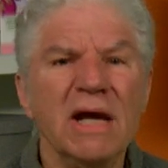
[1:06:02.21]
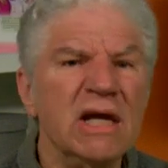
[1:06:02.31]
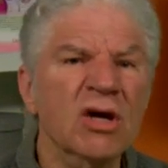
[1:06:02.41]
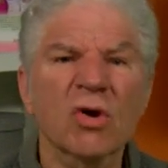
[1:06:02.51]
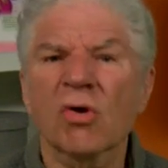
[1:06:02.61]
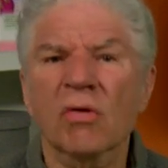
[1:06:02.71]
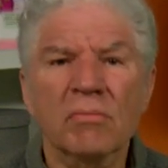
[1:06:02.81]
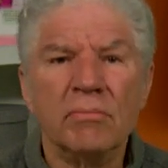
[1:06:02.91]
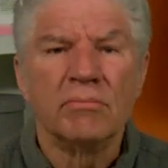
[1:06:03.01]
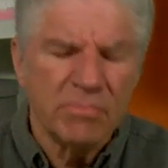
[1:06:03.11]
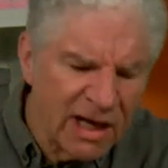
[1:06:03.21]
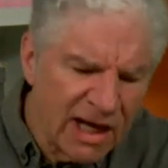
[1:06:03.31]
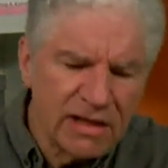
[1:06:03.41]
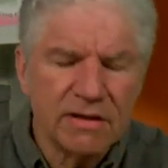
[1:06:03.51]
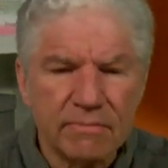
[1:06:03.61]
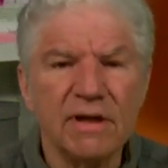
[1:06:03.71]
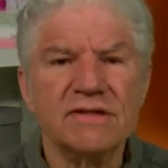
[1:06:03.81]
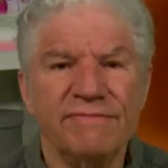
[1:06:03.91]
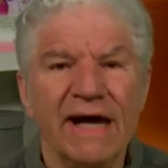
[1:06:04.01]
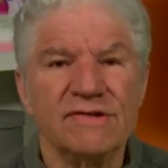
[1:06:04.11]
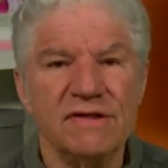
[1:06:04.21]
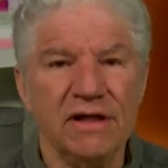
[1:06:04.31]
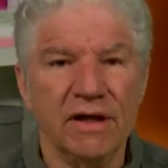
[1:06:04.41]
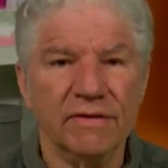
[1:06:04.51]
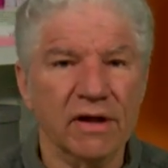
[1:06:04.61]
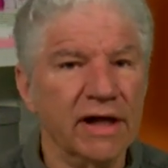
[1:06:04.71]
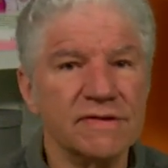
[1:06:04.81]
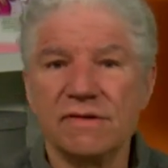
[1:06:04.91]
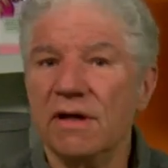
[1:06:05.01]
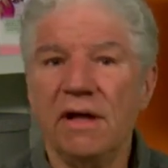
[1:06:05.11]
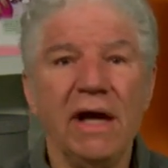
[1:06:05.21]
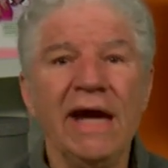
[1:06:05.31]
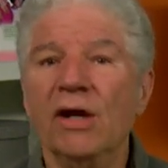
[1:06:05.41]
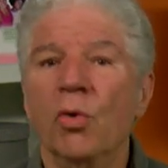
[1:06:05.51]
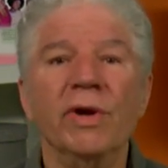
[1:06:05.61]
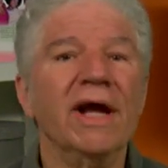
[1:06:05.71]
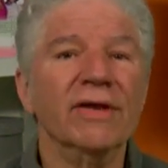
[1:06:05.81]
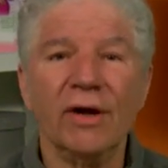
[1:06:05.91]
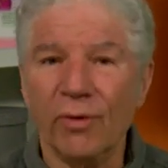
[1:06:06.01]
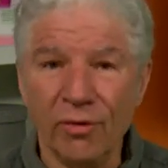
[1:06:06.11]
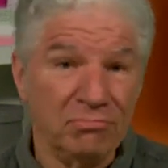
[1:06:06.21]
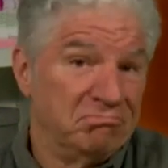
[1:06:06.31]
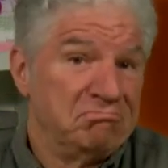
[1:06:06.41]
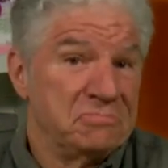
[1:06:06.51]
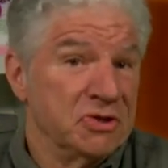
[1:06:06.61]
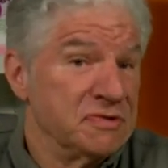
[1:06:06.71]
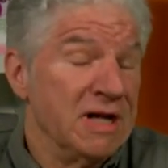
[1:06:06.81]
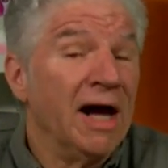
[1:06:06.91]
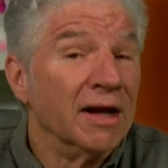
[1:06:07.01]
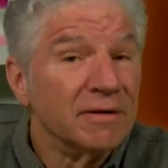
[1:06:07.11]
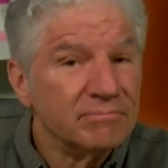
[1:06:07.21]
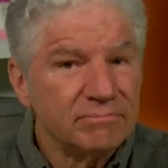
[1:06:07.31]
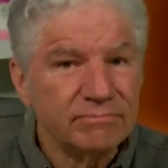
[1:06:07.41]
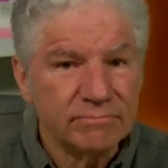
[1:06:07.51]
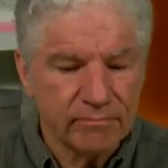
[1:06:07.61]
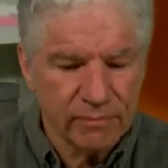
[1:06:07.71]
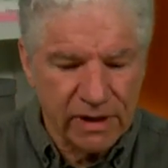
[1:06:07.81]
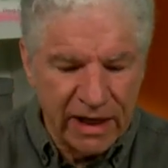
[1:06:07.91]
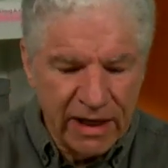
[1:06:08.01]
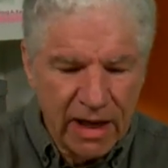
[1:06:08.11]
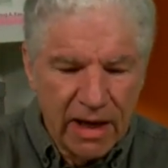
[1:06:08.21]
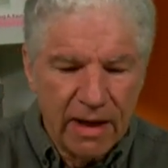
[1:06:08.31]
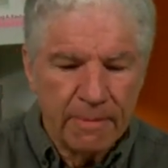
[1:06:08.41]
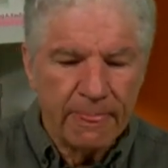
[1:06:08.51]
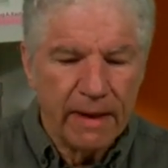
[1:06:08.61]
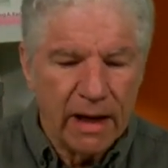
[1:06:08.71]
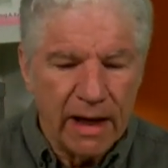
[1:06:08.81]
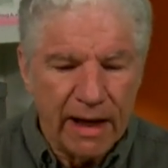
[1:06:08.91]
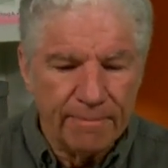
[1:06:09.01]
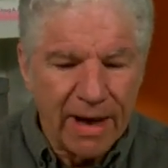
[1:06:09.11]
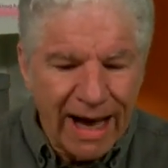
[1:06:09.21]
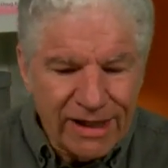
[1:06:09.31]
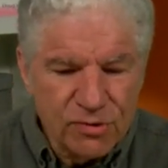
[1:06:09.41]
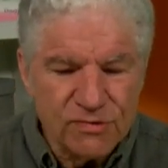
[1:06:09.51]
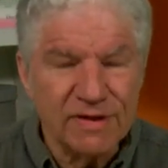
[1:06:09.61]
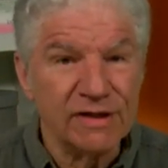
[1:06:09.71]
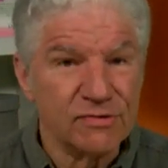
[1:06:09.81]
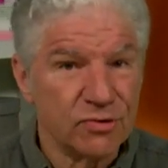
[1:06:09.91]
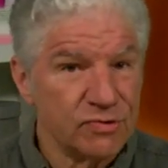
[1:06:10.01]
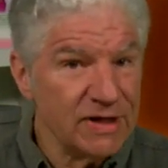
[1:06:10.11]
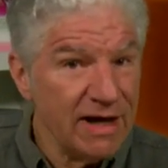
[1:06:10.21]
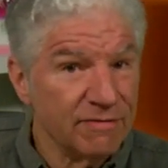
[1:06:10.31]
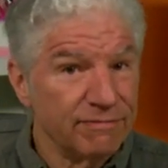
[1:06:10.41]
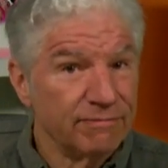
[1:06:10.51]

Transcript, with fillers: kill, but it's a vaccine nonetheless. Ain't going down that road. Just not. Okay? Um, I use things that are safe.